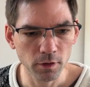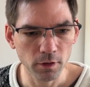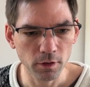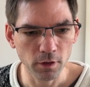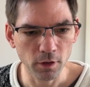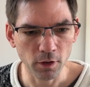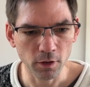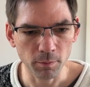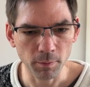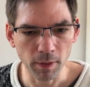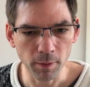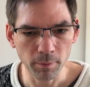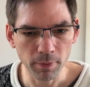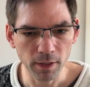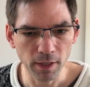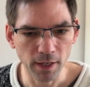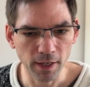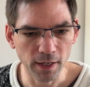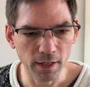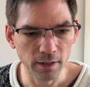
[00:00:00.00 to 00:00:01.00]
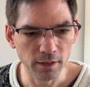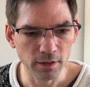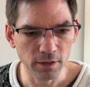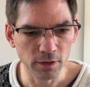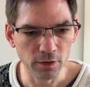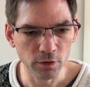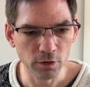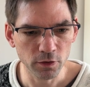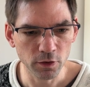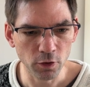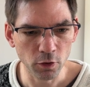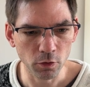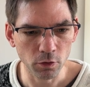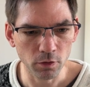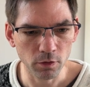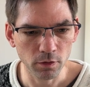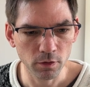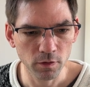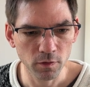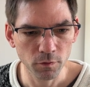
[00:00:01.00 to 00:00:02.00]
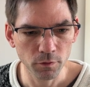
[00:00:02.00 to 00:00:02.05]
God, remember that? Years ago.